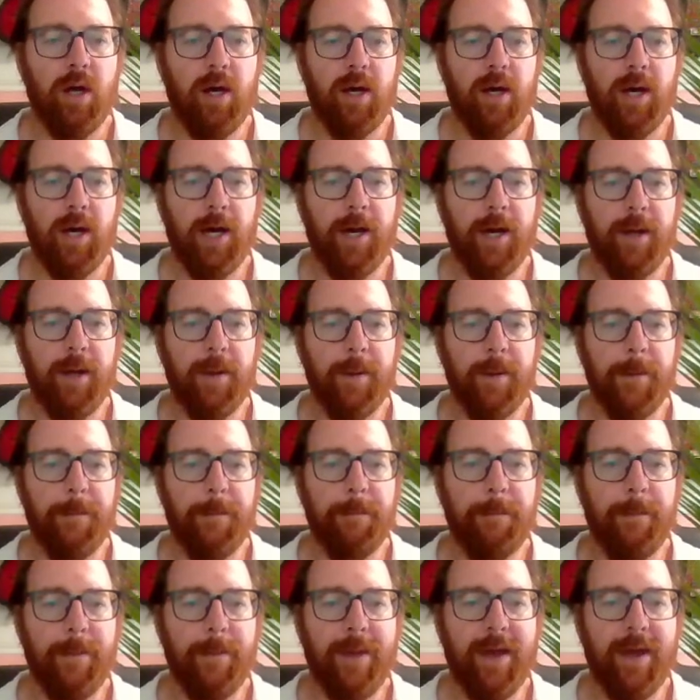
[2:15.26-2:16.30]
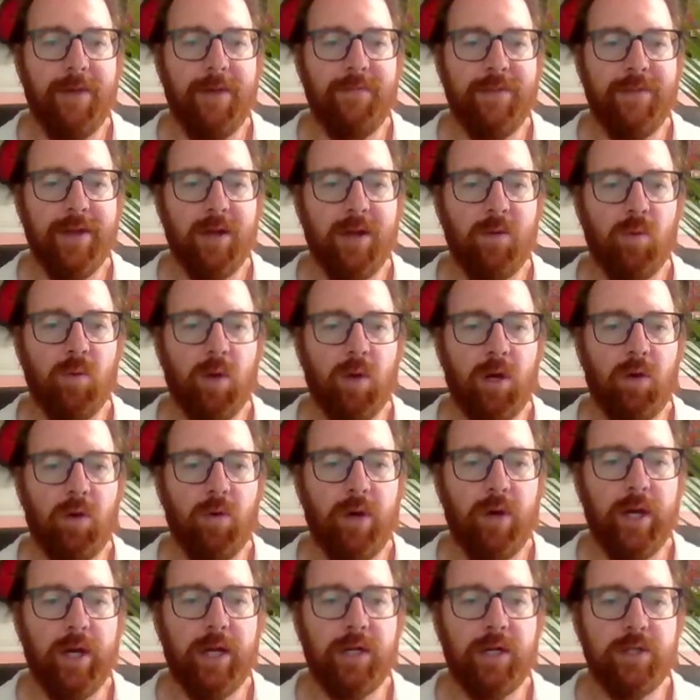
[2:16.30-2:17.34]
Uh, and then we're
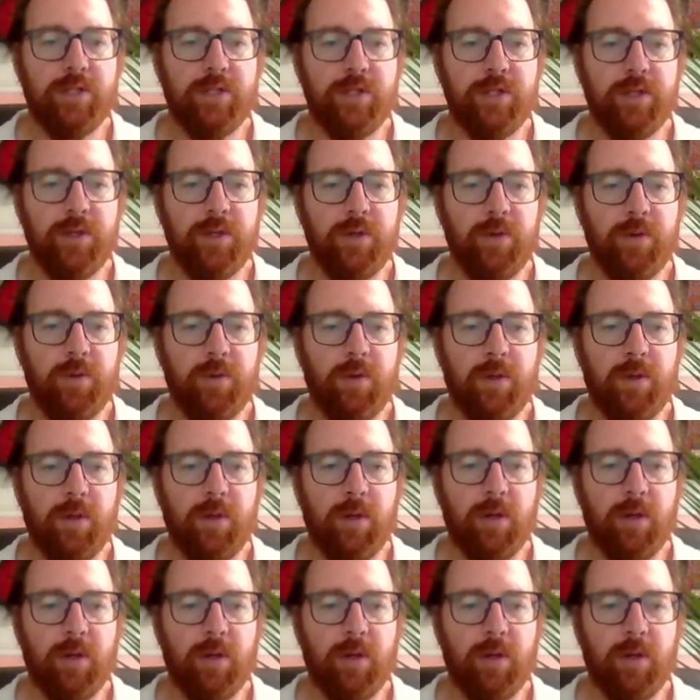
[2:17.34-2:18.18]
going to